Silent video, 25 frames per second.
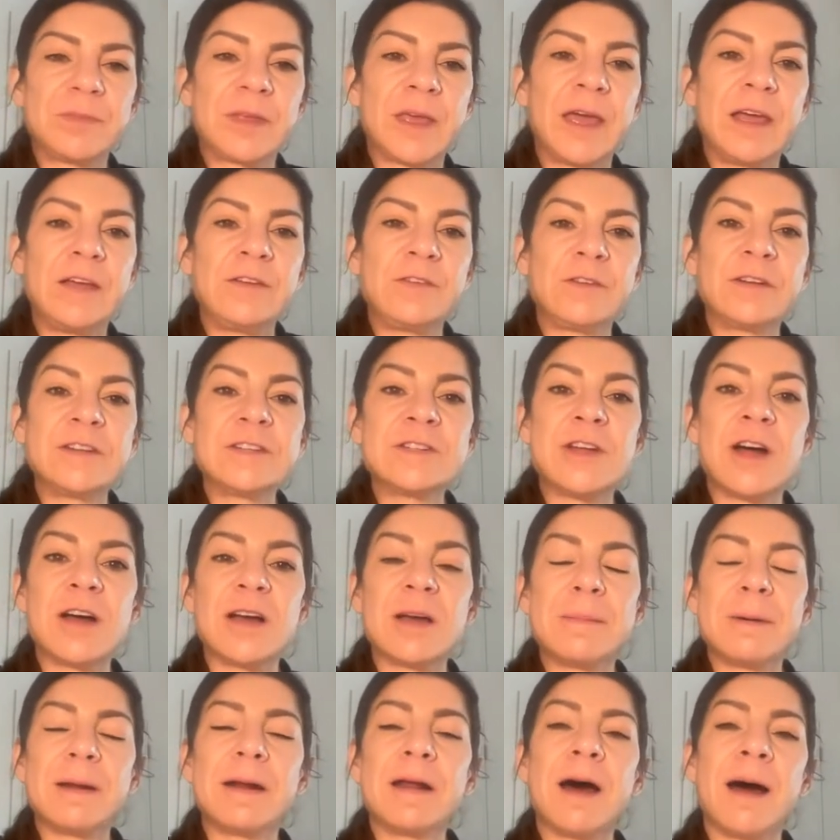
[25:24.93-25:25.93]
Okay, so let's
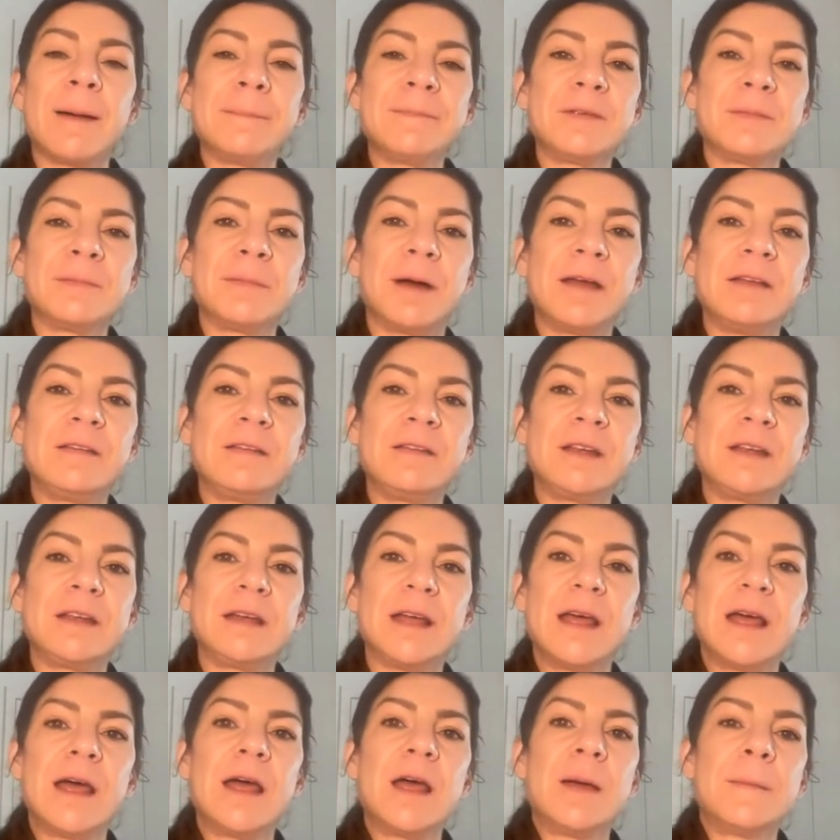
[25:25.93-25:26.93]
talk about
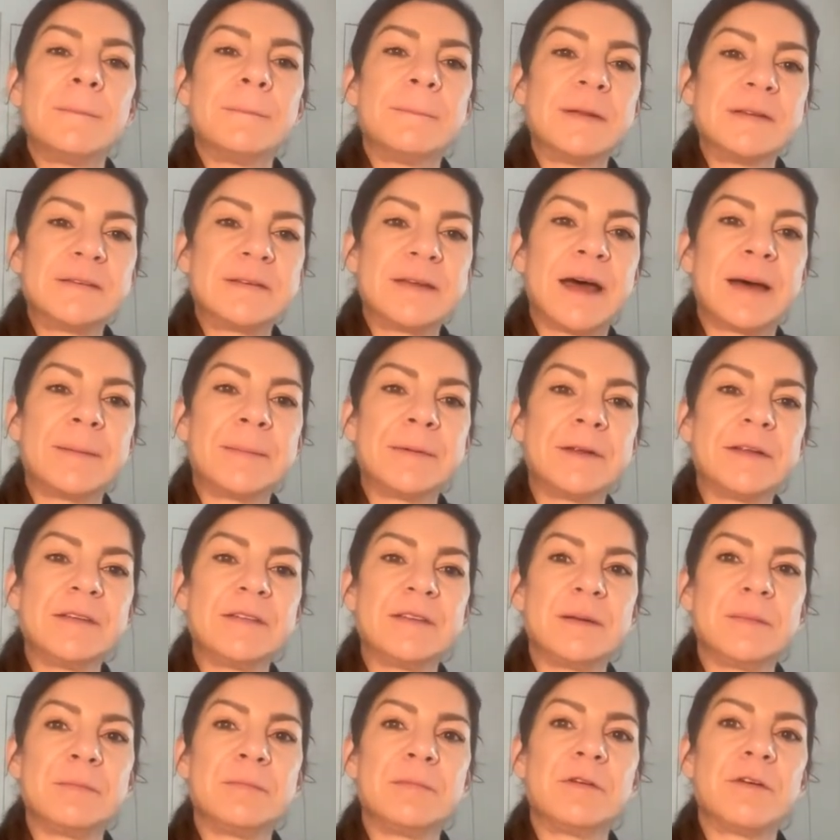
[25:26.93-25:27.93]
optimizing
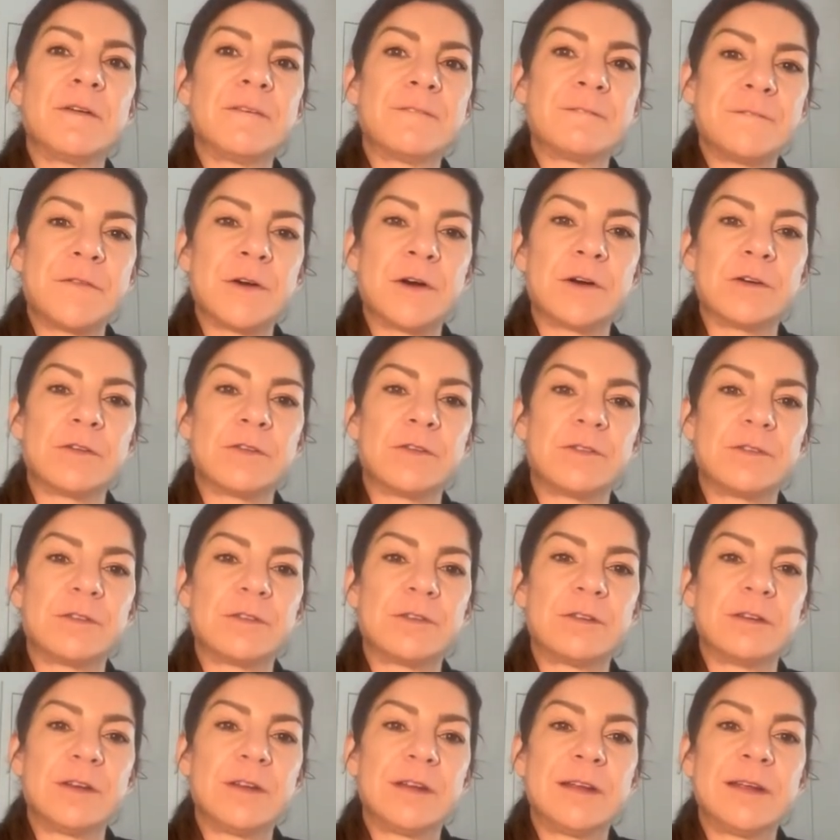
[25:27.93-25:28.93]
metabolism
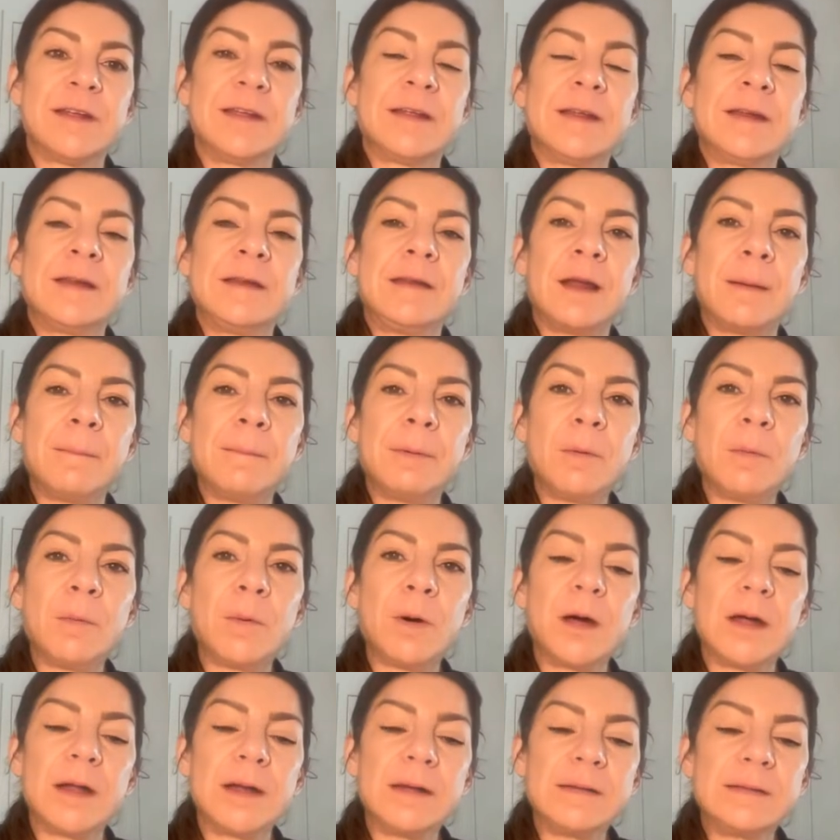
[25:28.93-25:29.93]
first. Number
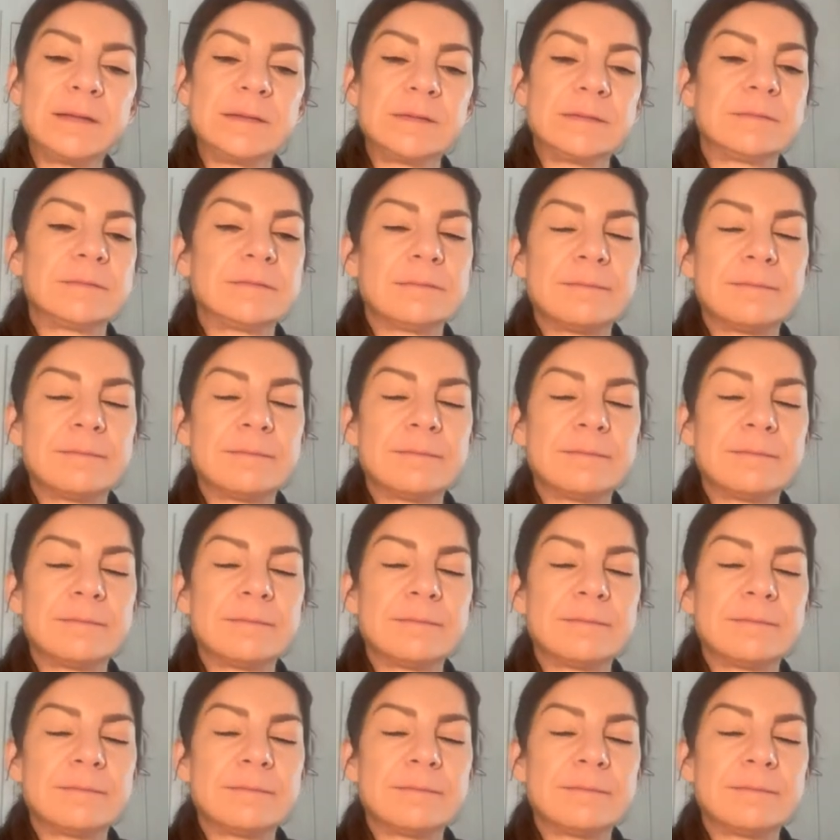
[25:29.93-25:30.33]
one,